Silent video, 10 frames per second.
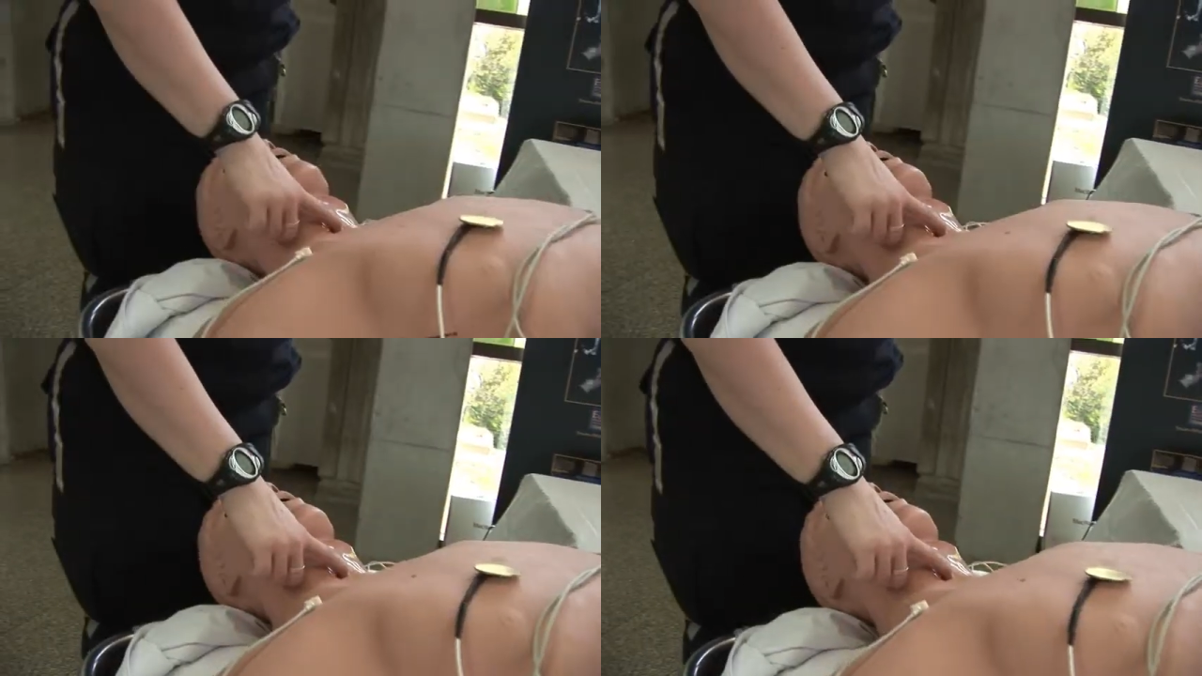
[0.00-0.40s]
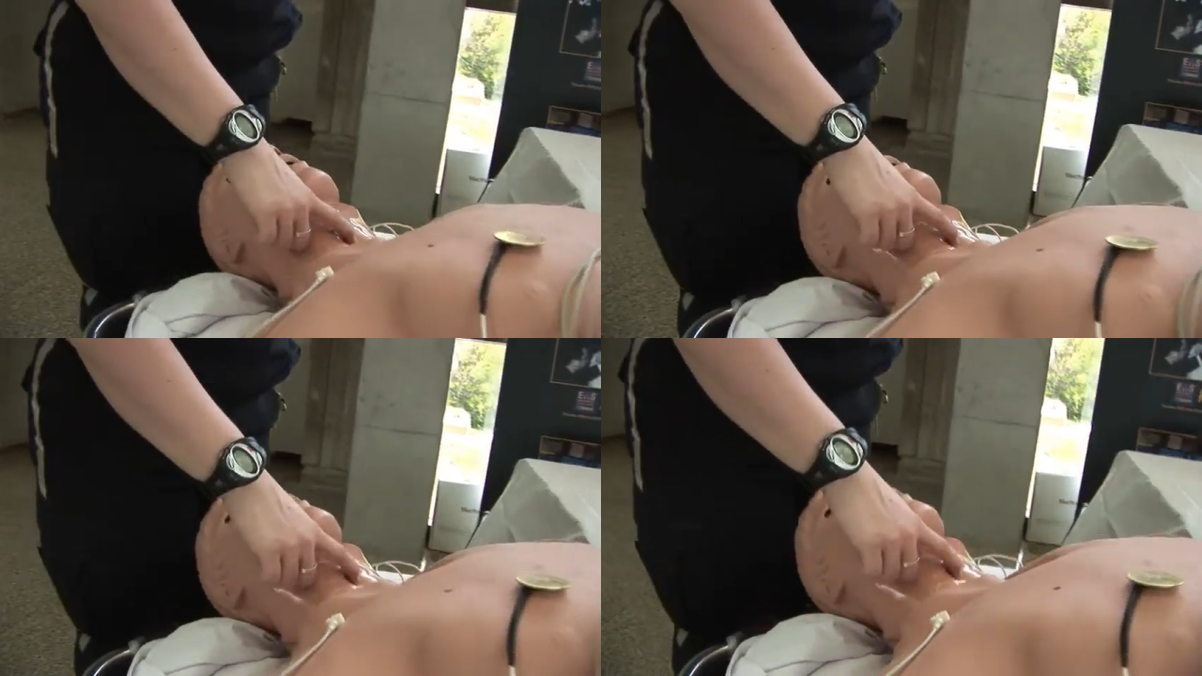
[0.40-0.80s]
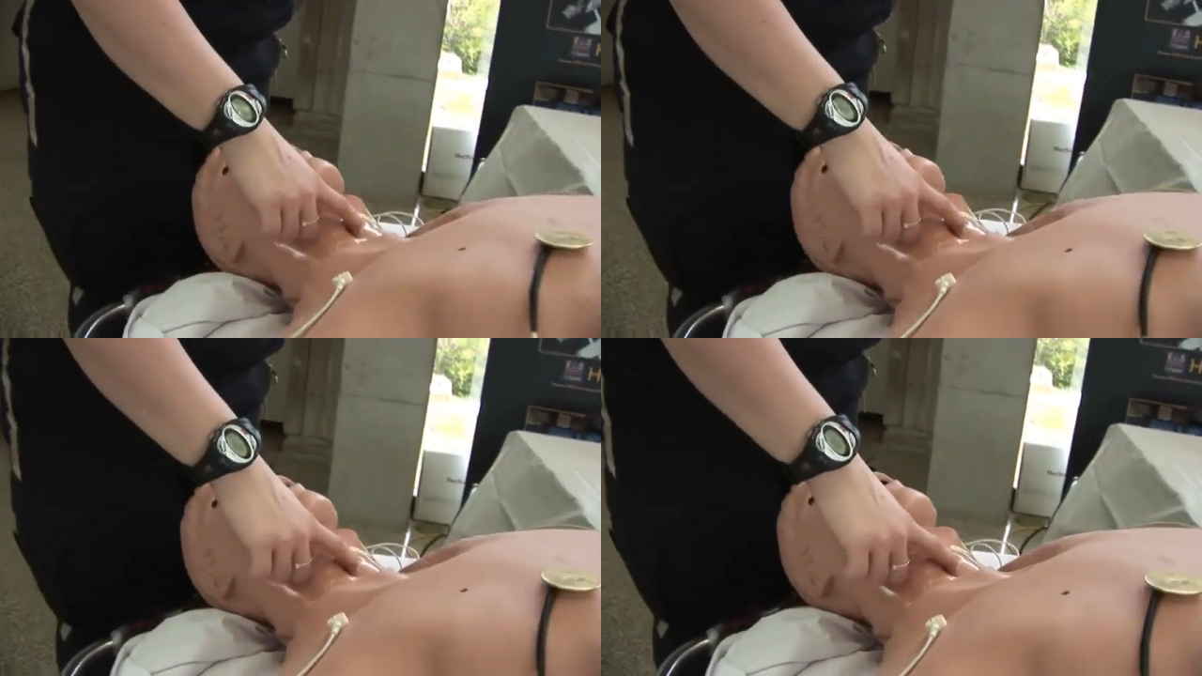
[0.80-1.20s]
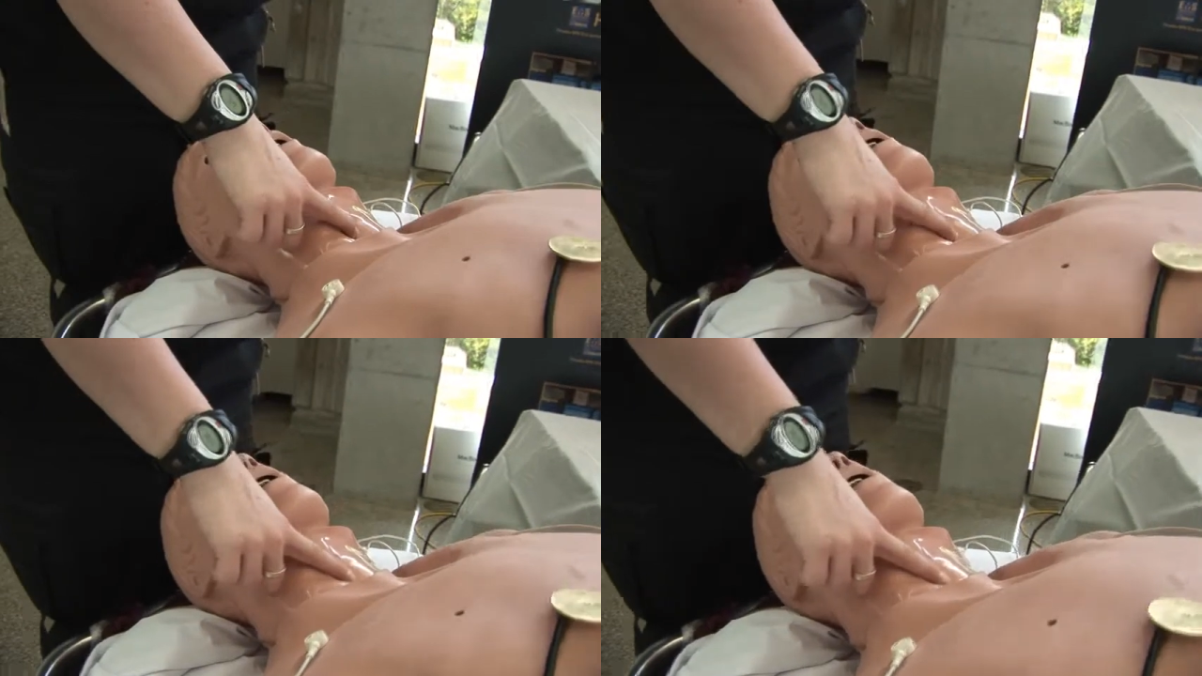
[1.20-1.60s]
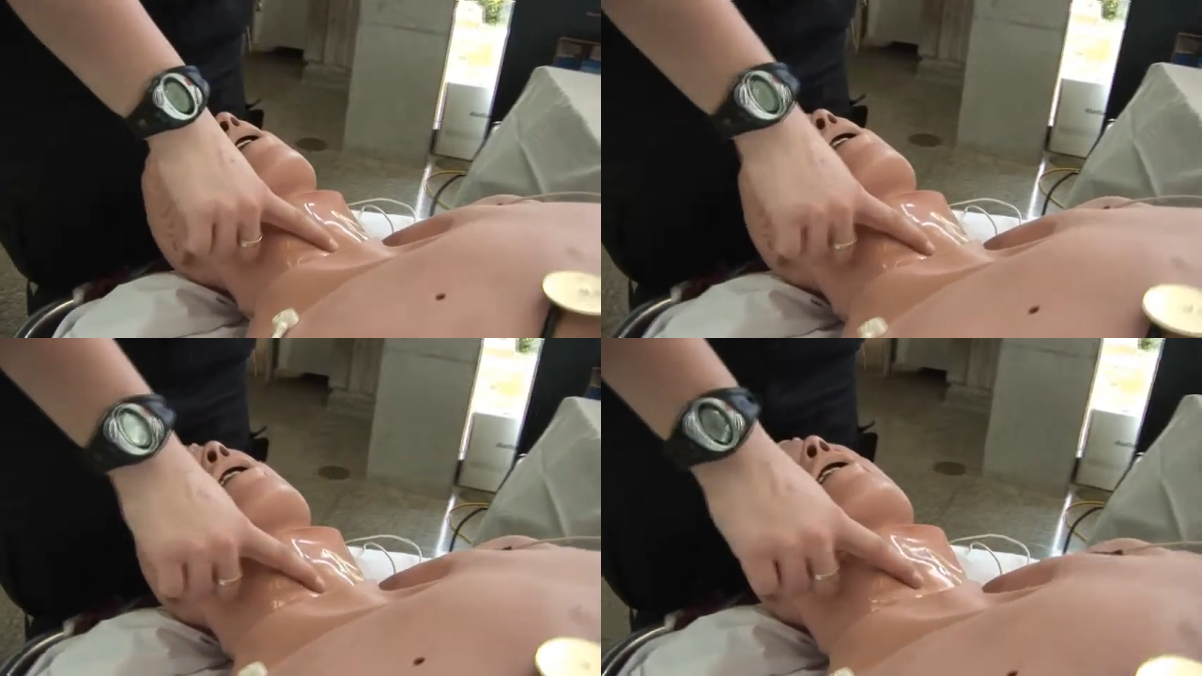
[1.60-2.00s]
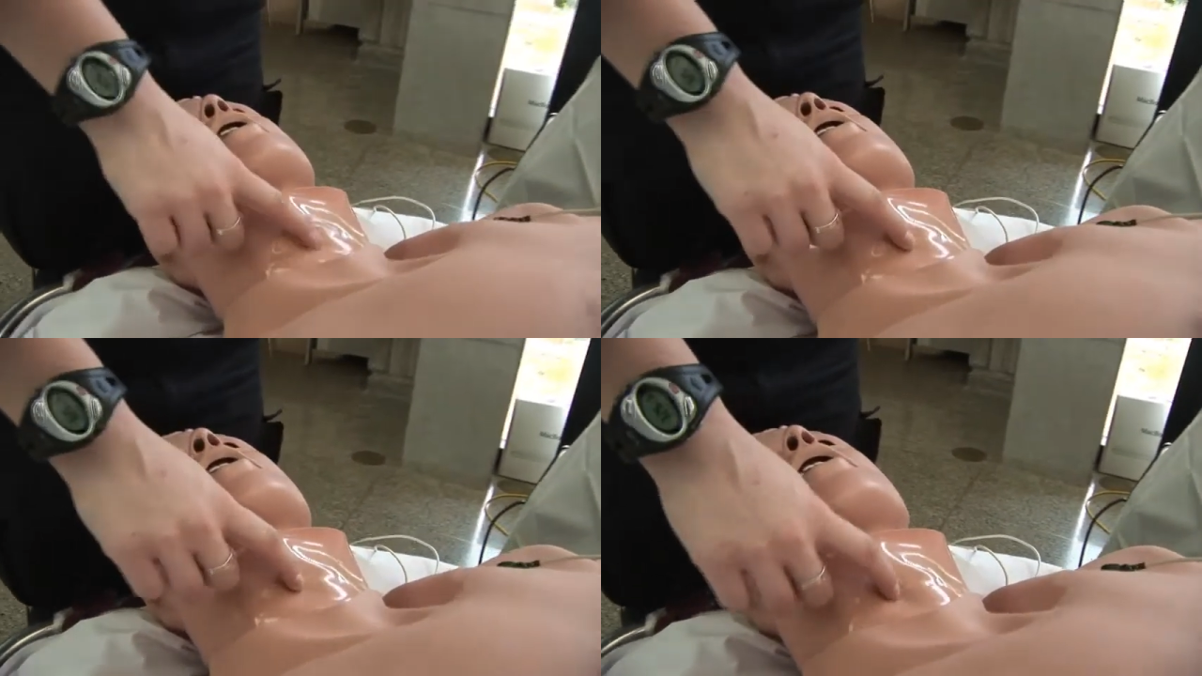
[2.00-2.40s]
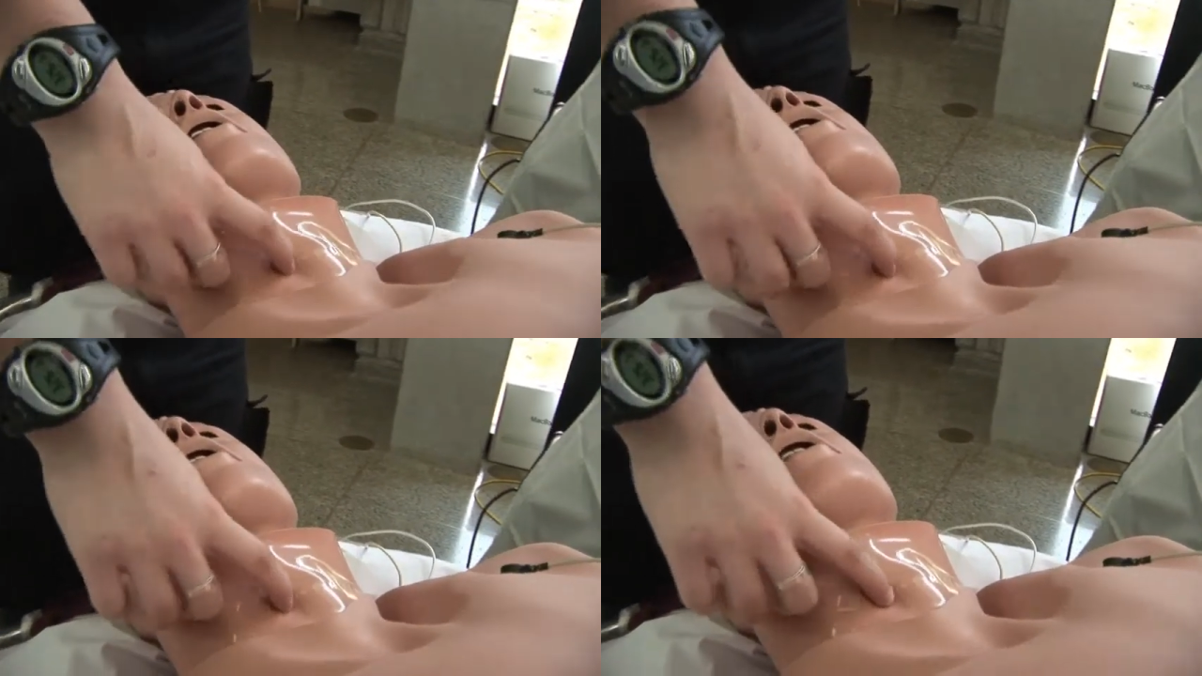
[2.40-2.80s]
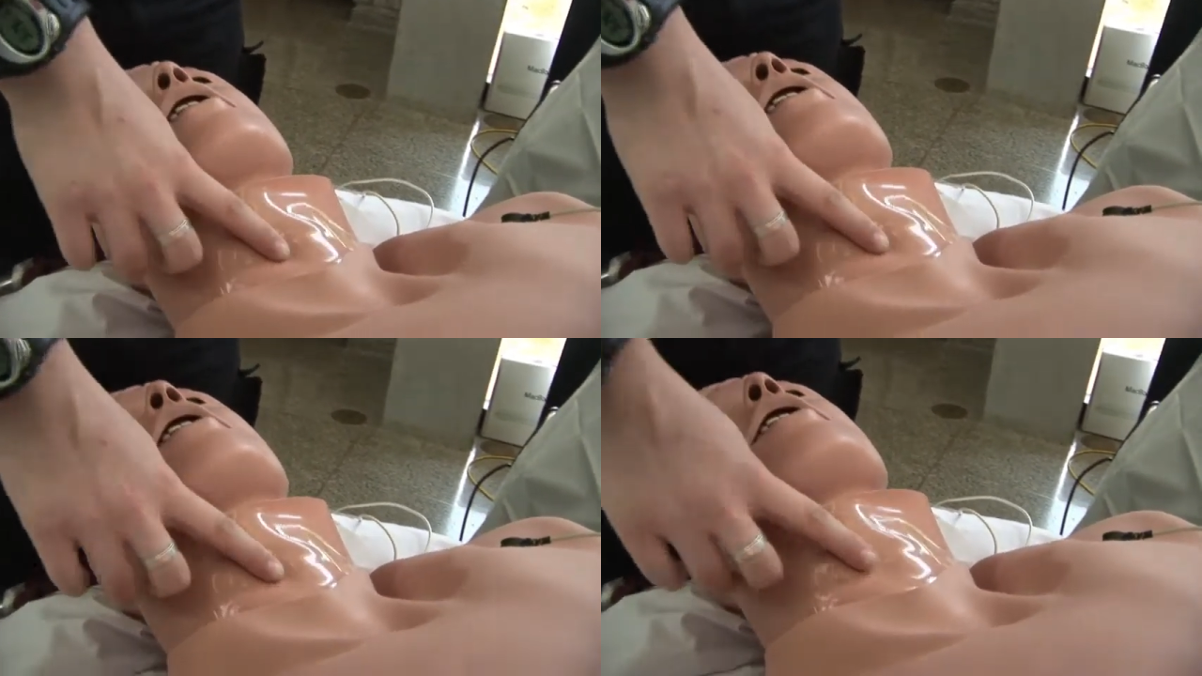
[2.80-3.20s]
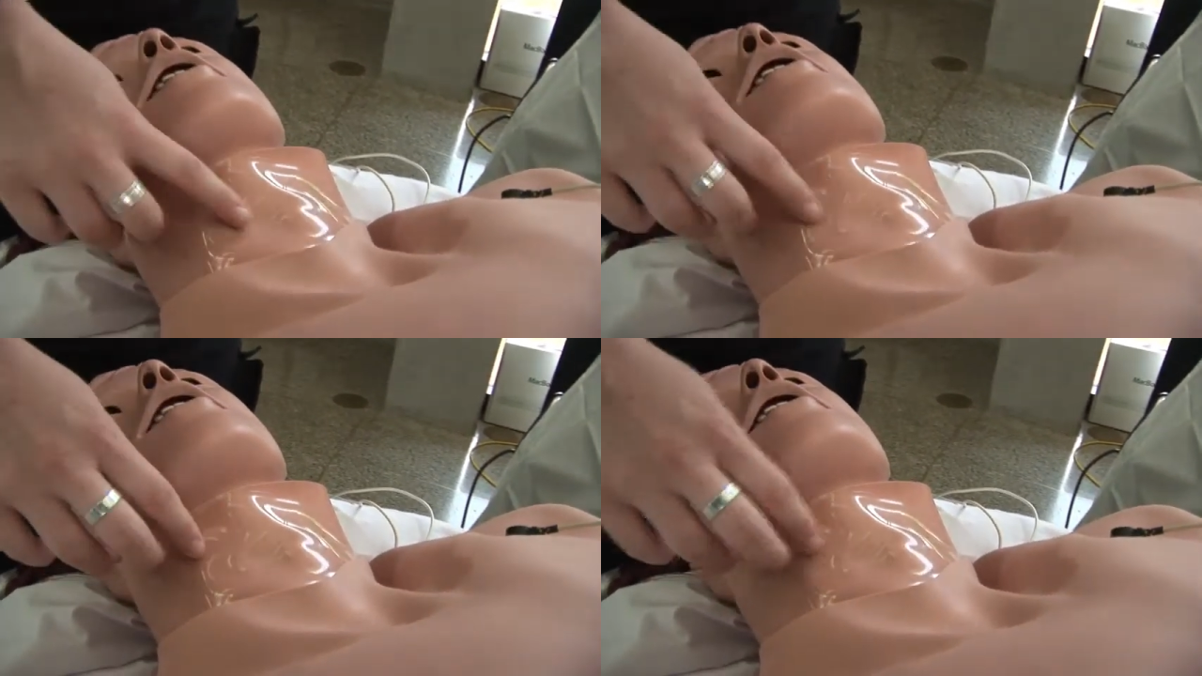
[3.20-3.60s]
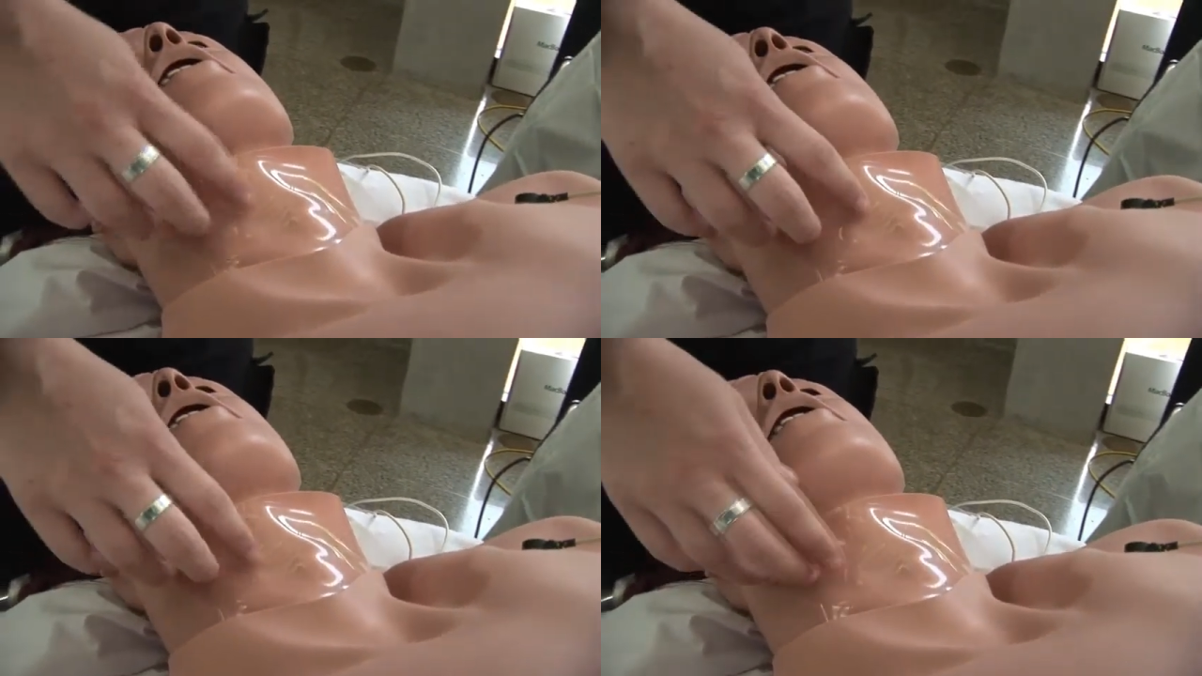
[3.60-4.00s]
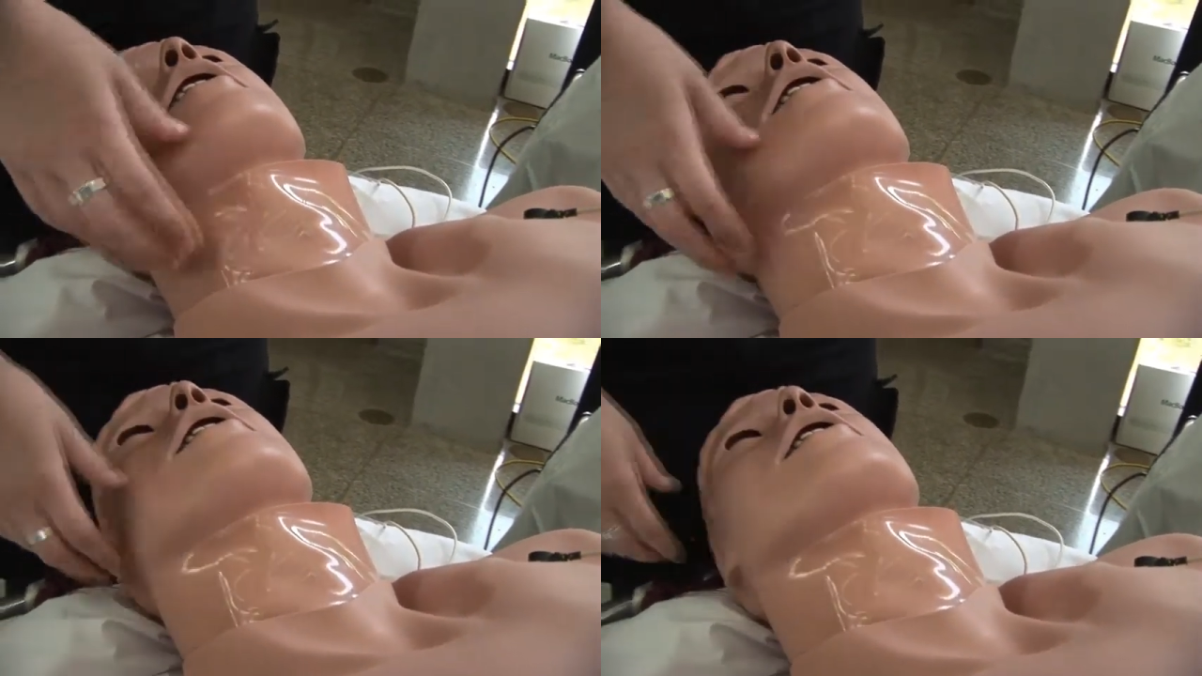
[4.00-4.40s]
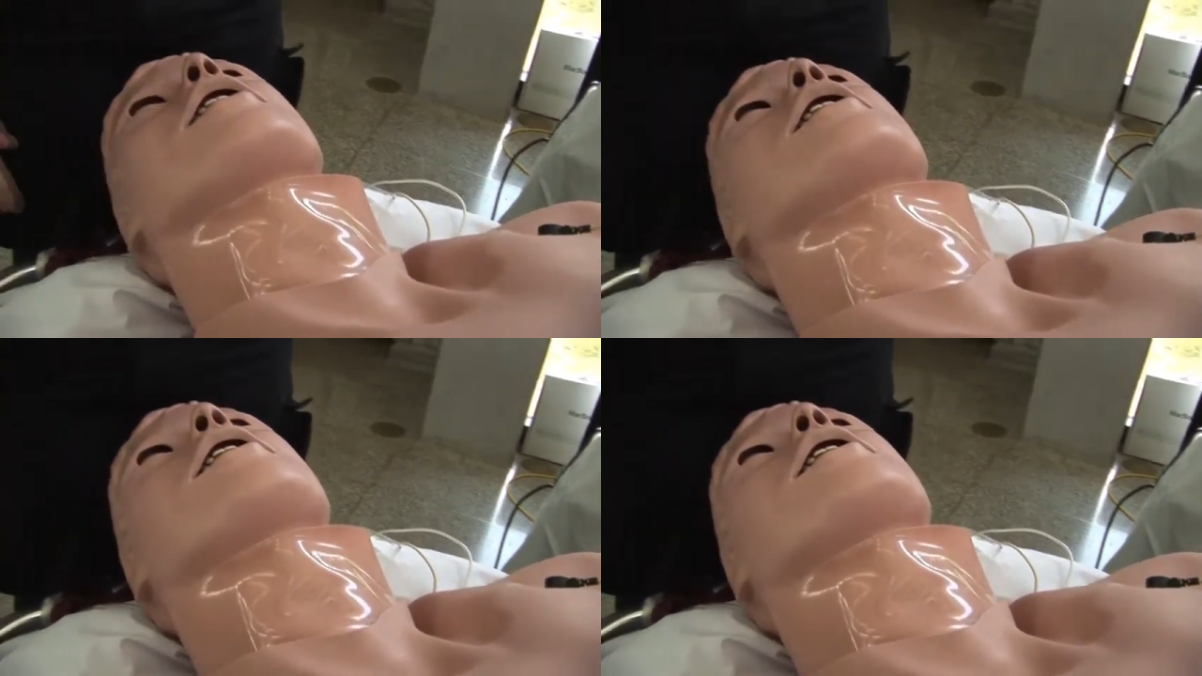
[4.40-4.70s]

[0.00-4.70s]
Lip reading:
Nobody's mouth can be seen.